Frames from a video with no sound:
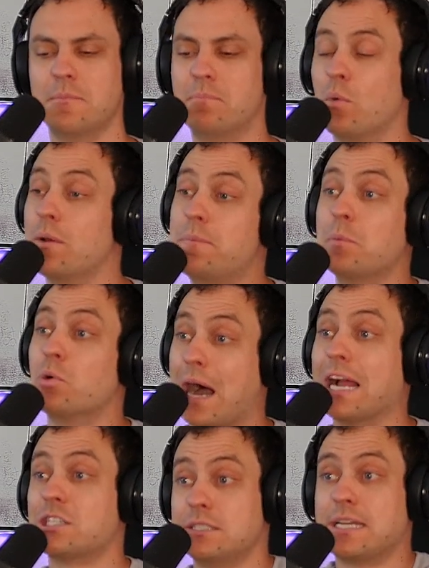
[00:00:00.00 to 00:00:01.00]
But when people
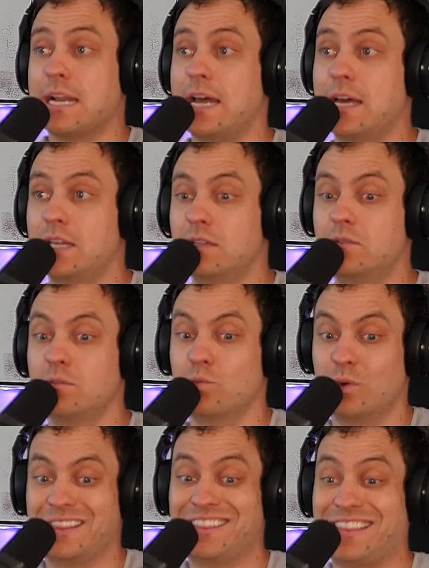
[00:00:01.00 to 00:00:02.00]
actually get ahead
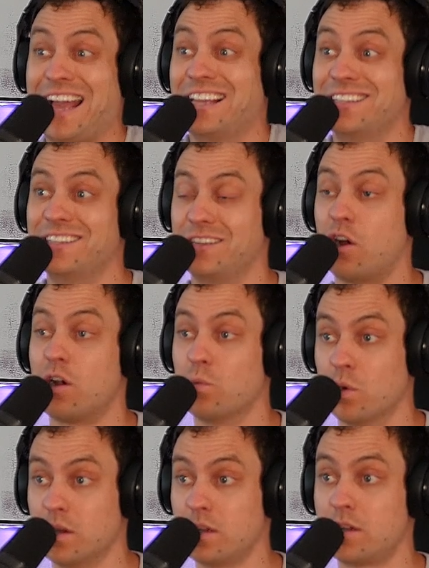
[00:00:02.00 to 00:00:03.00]
with talent and hard
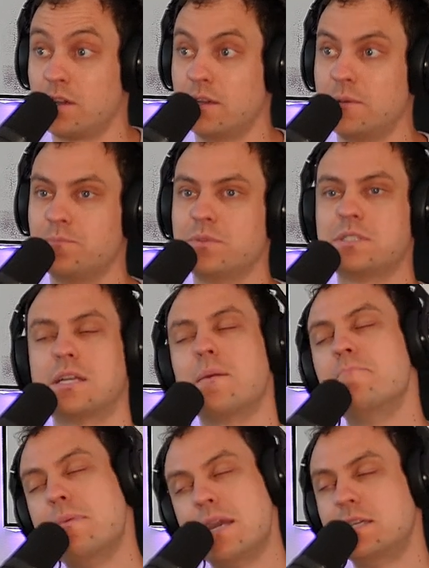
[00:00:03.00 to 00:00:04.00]
work, yeah, it's like
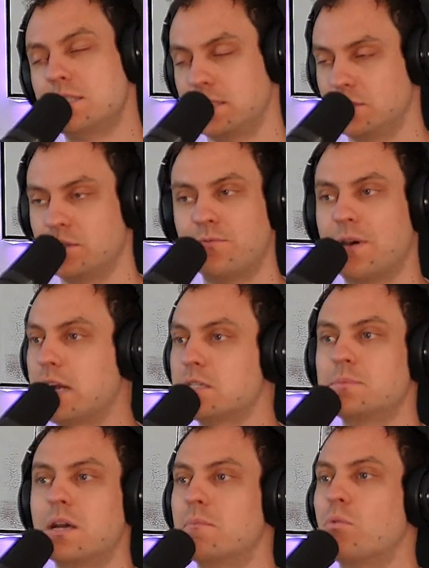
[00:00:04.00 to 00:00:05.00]
amazing, dude. It
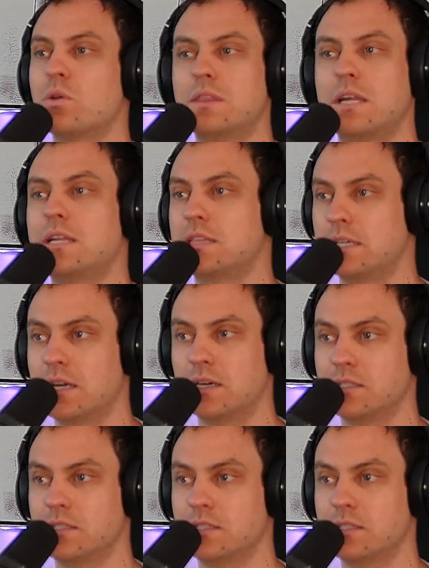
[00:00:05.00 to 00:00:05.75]
fires me up more than anything else.